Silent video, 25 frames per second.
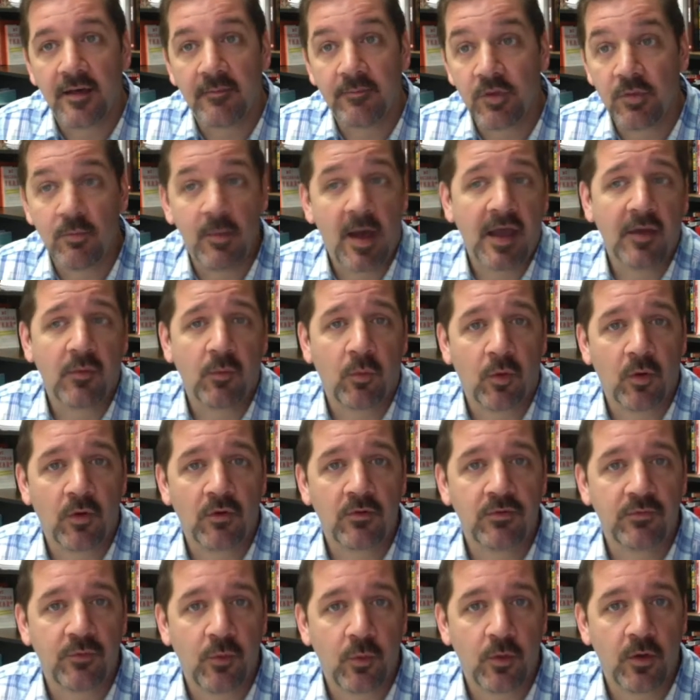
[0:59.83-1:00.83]
You might work
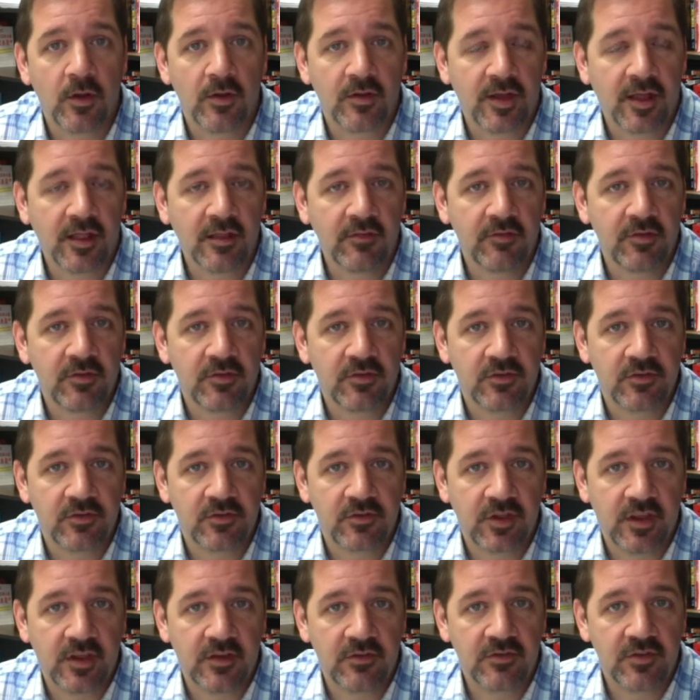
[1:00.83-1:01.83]
for a television
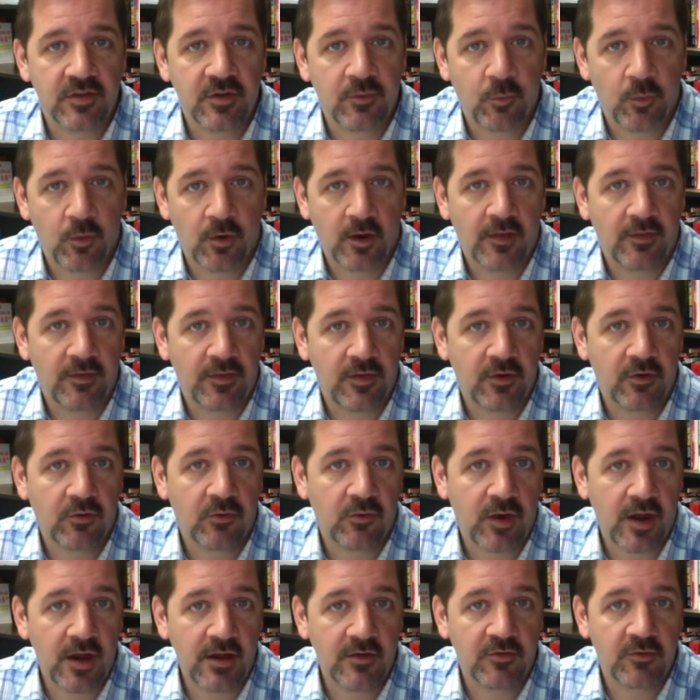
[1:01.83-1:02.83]
station and work in their
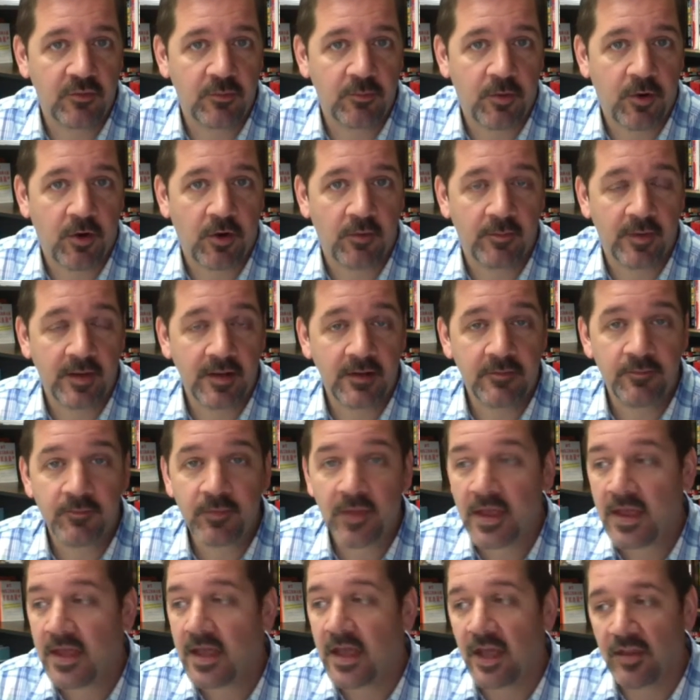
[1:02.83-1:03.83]
creative department,
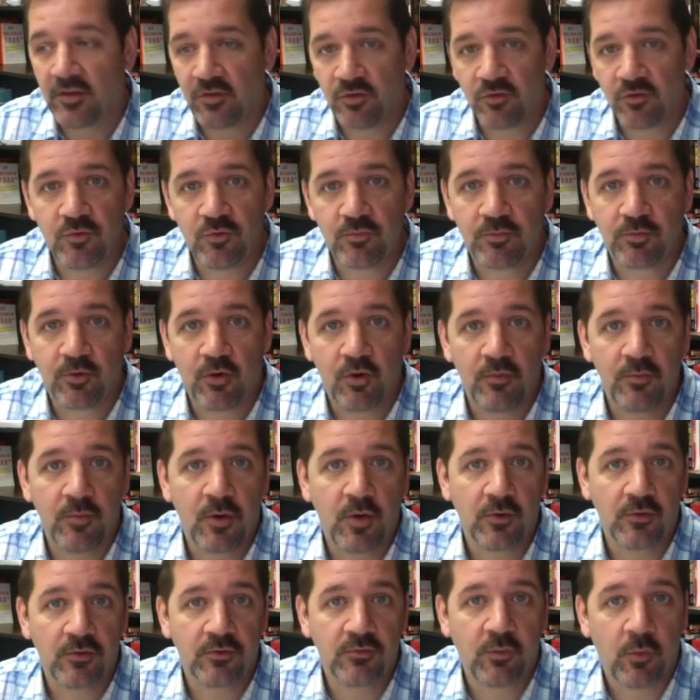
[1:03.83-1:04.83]
and
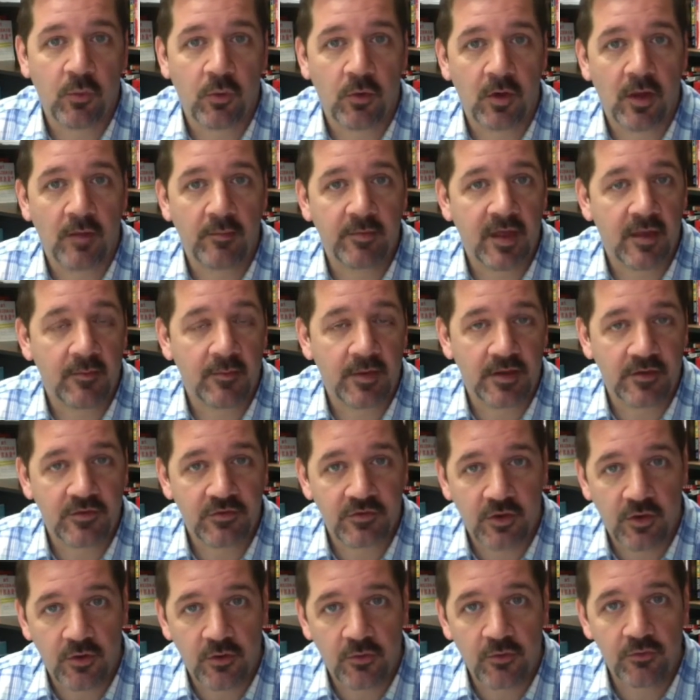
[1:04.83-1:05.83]
promos for upcoming
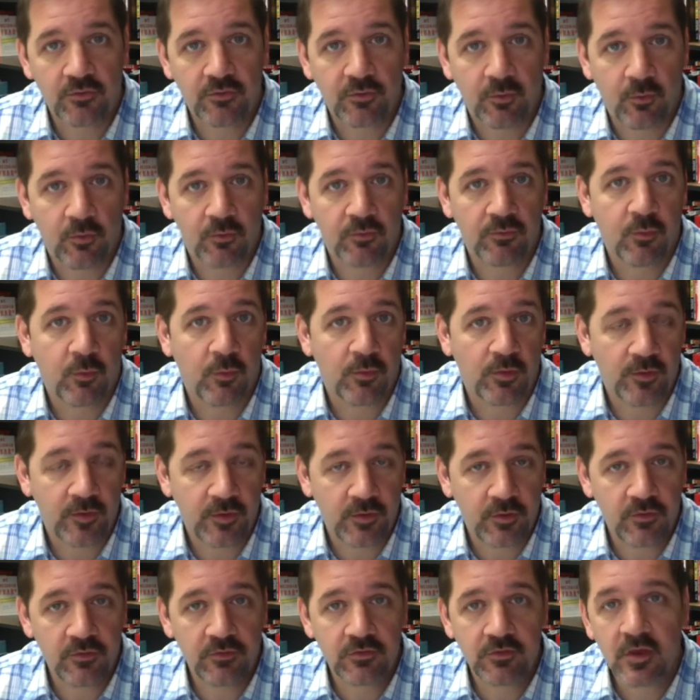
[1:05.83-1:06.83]
shows or for the
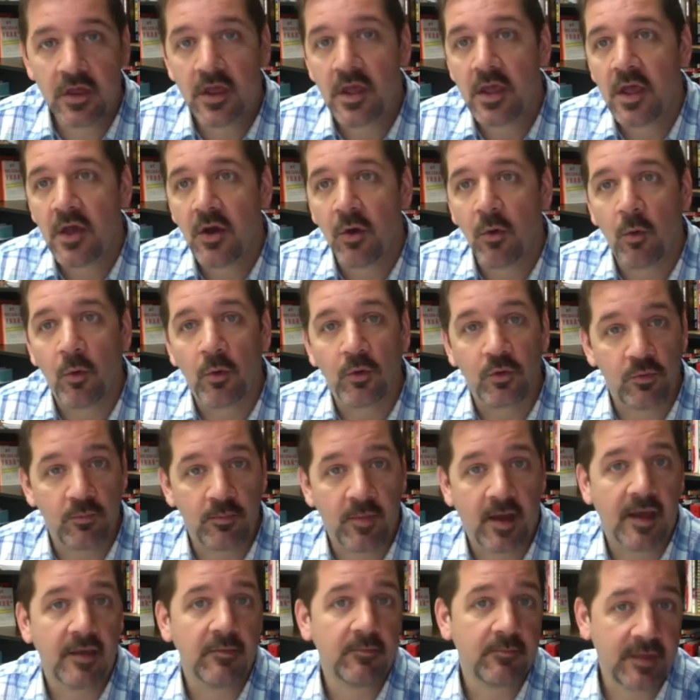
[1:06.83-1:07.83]
news, or you
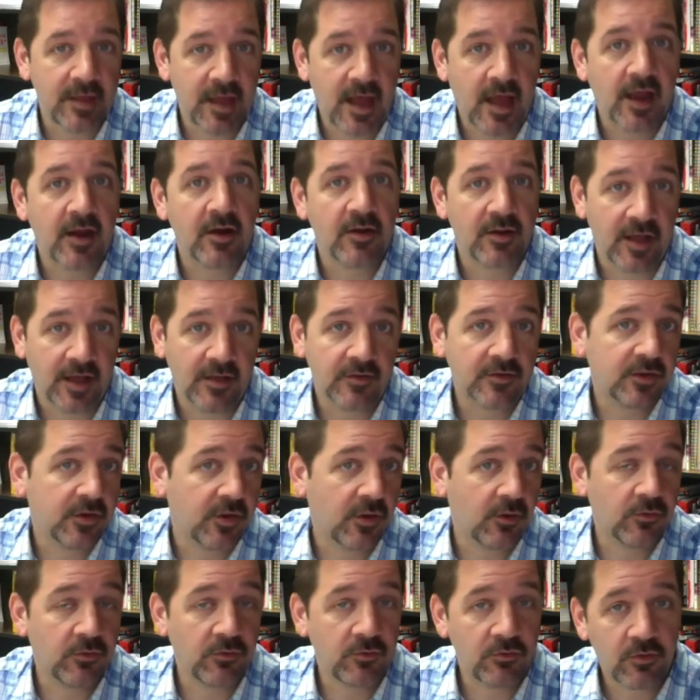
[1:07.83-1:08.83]
might be hired out to
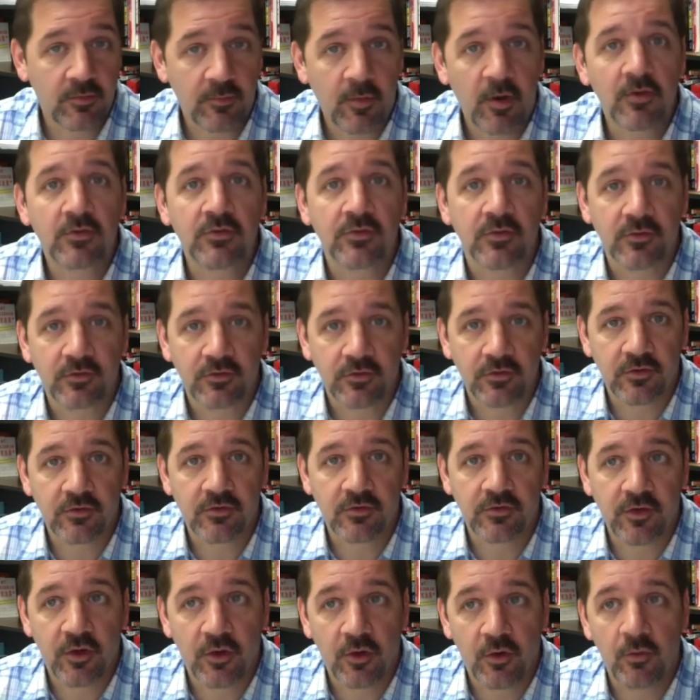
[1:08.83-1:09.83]
go do commercials.
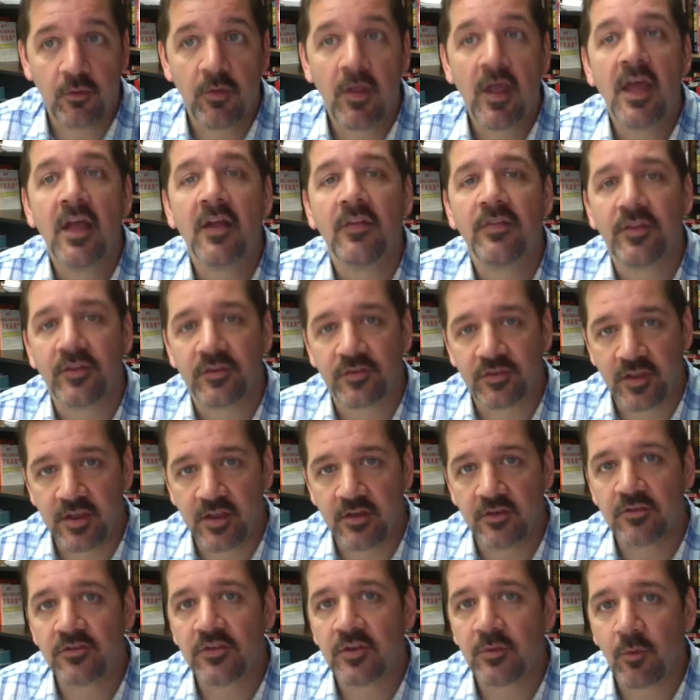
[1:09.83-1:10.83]
So the
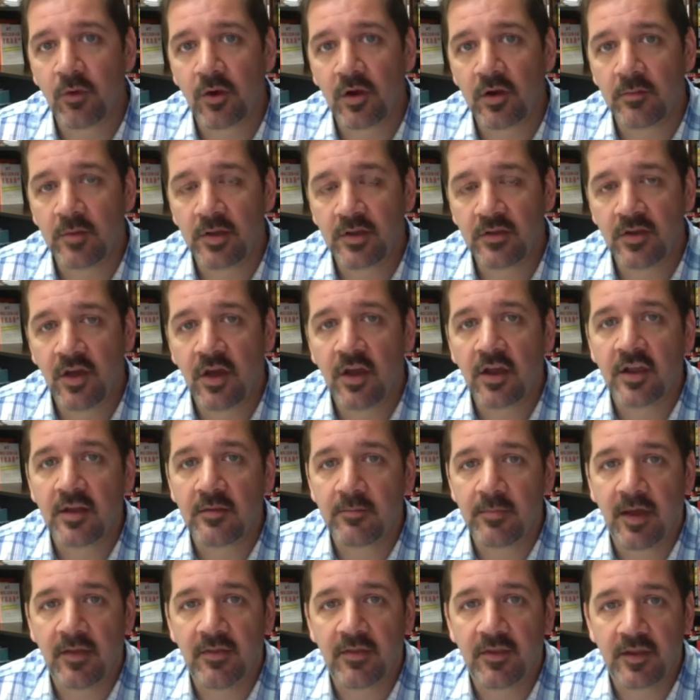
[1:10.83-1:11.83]
skills that we're going to be talking
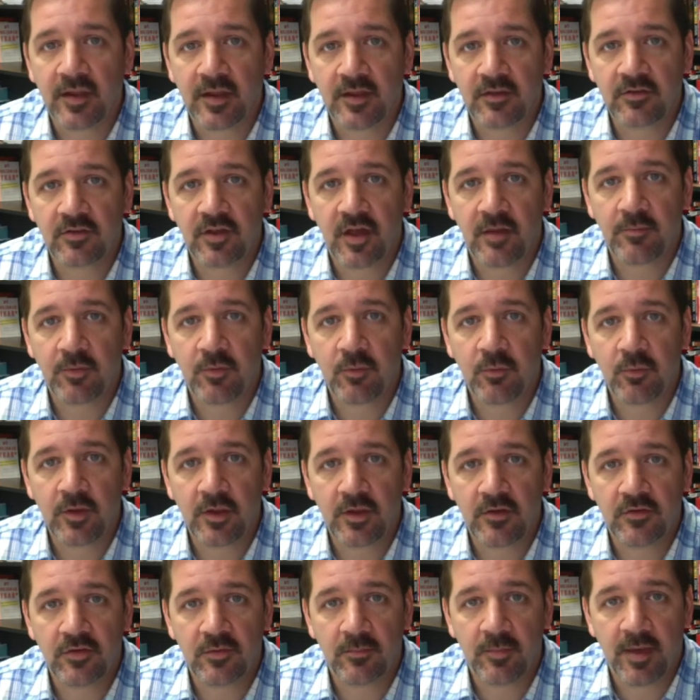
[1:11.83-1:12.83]
about the next couple
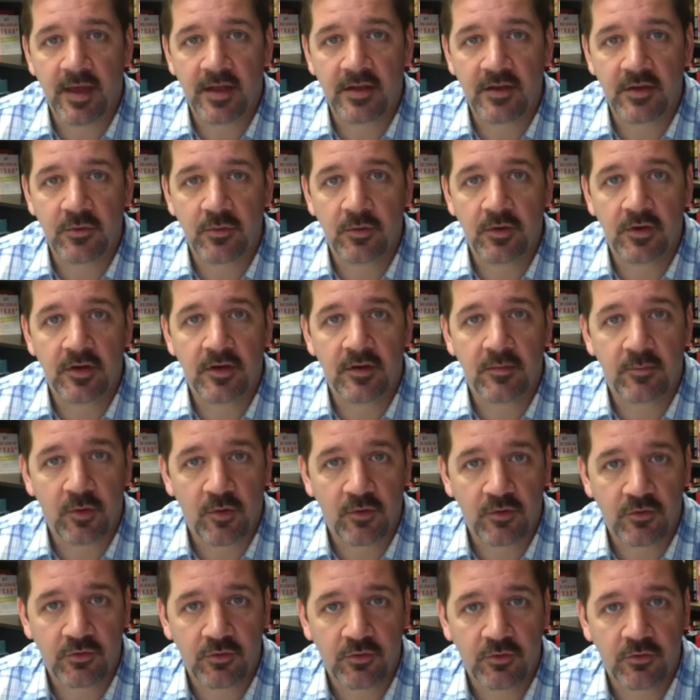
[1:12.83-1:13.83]
weeks about doing
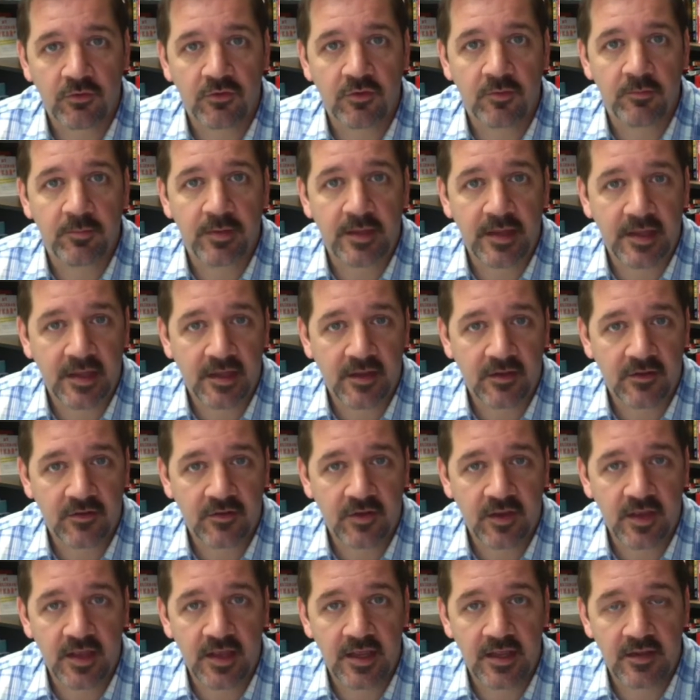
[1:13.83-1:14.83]
commercials and
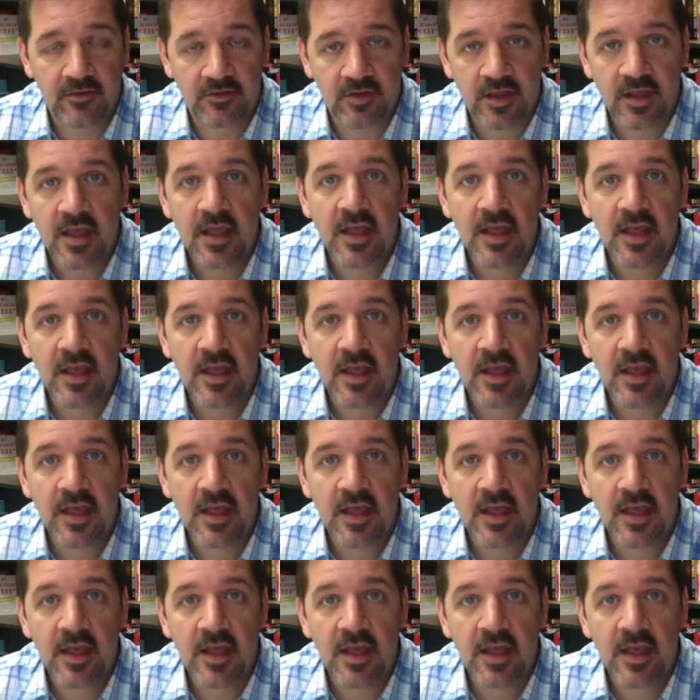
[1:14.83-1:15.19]
PSAs,